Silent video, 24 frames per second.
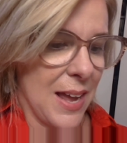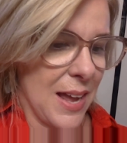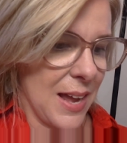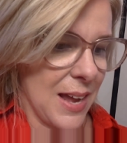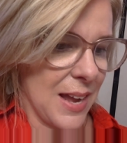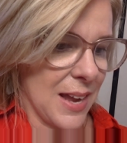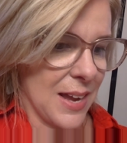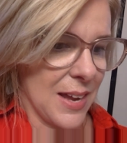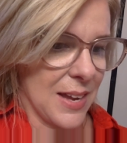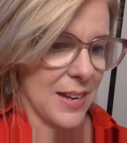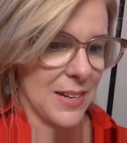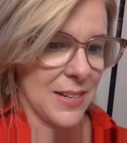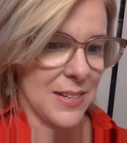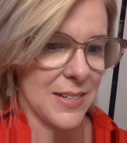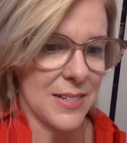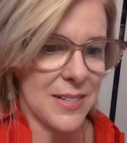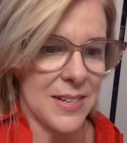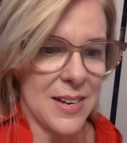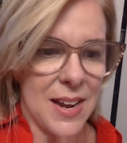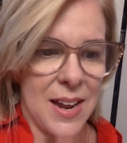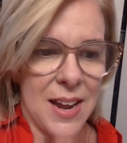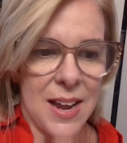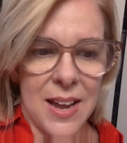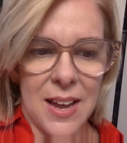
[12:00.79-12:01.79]

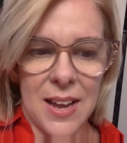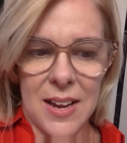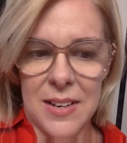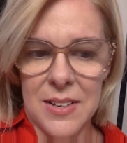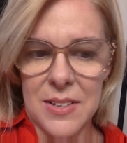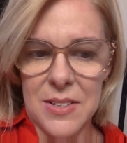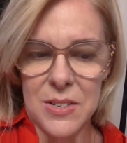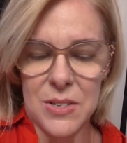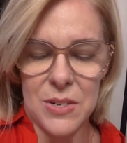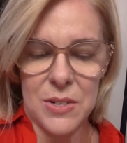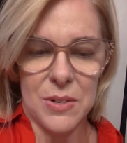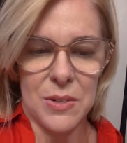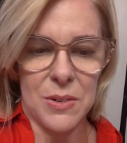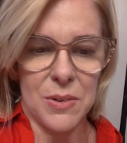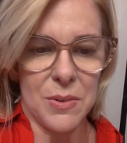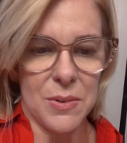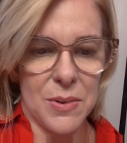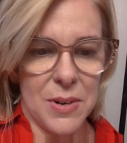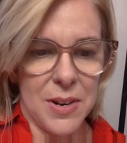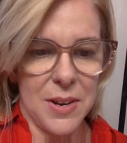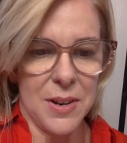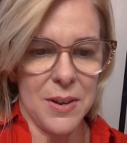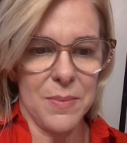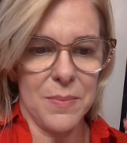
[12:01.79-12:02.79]
and I had
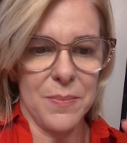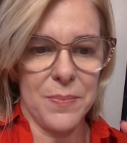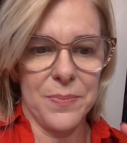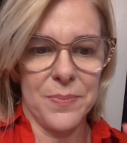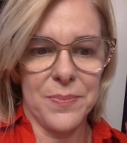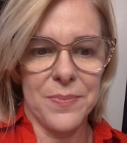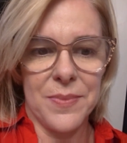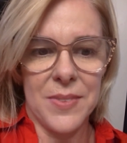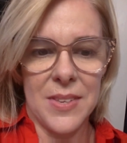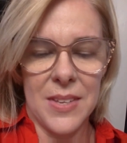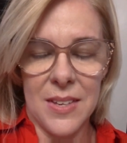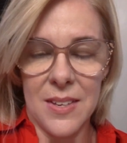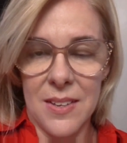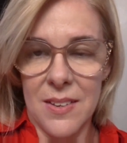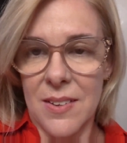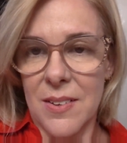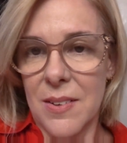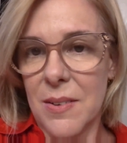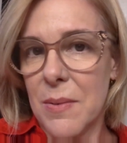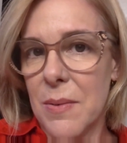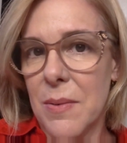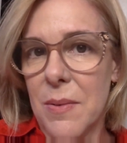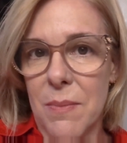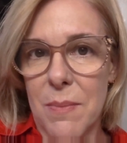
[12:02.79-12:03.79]
to
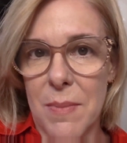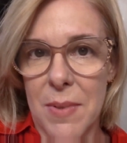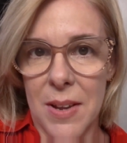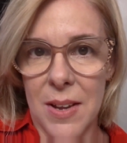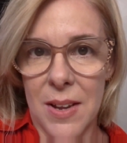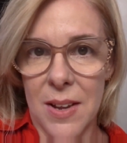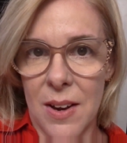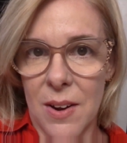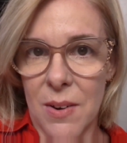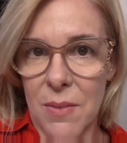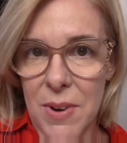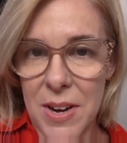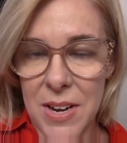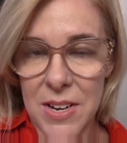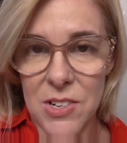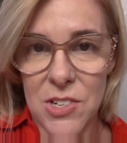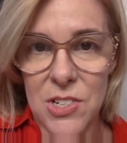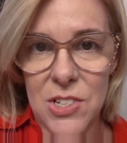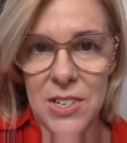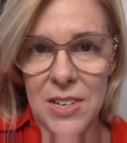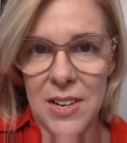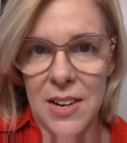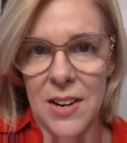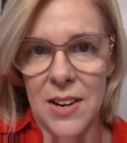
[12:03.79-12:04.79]

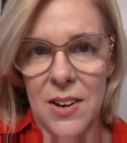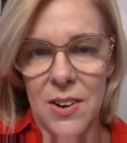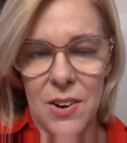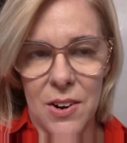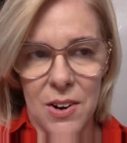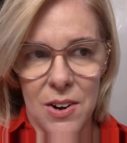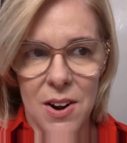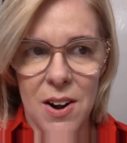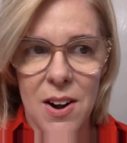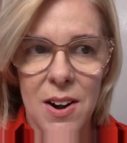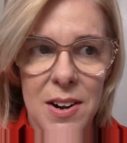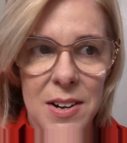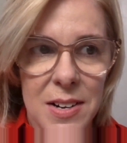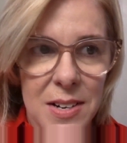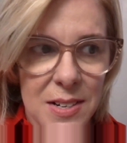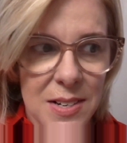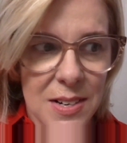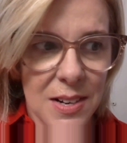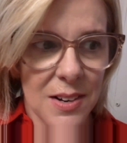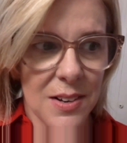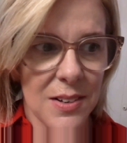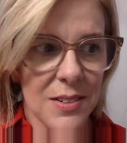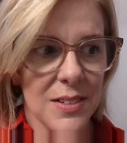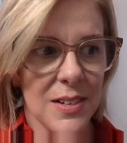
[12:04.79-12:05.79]
arranged to get her car
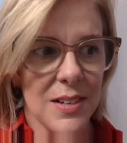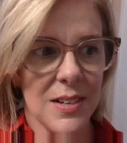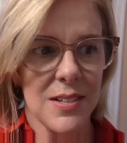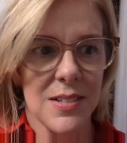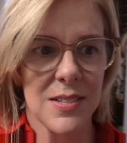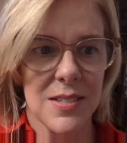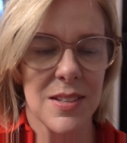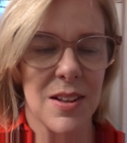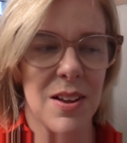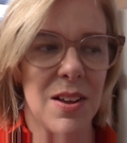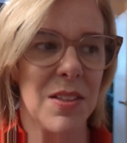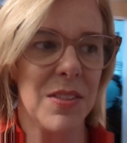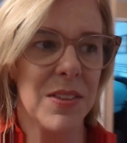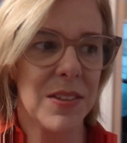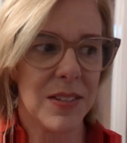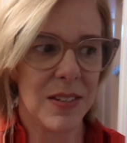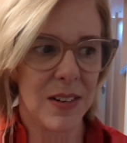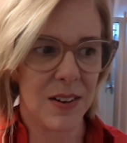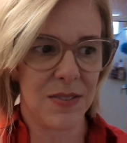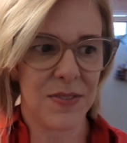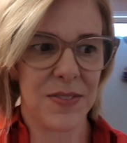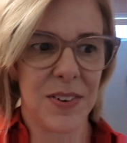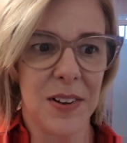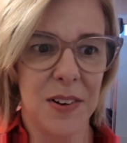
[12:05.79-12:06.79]
detailed because all the
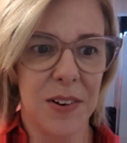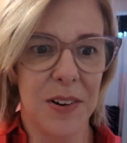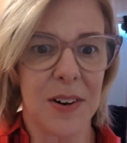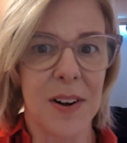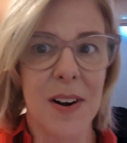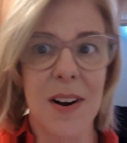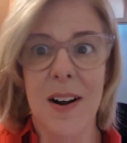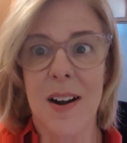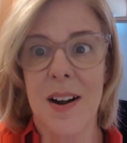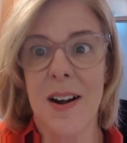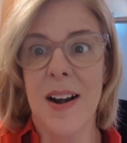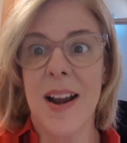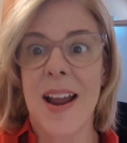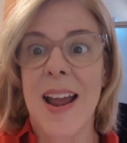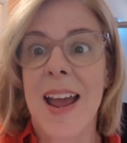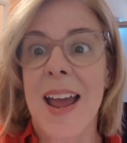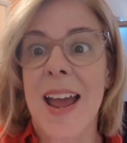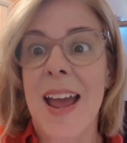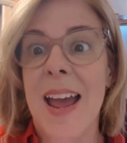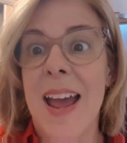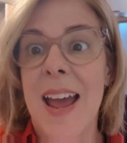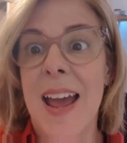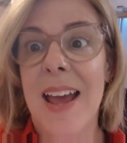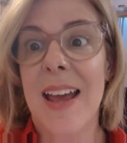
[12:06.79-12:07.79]
stuff fell in her car
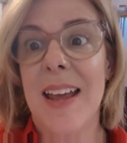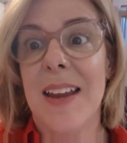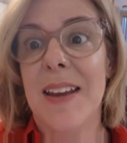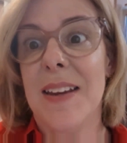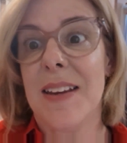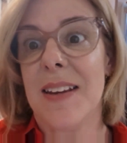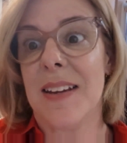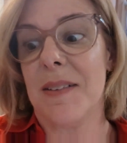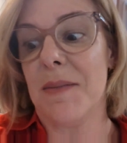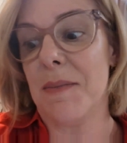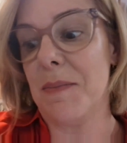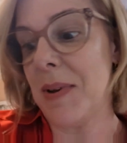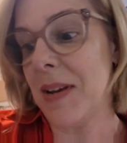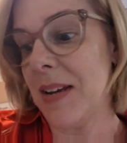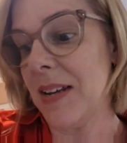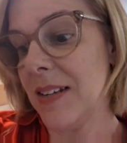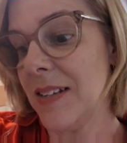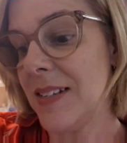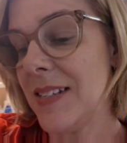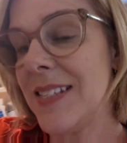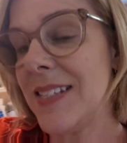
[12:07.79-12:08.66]
and it made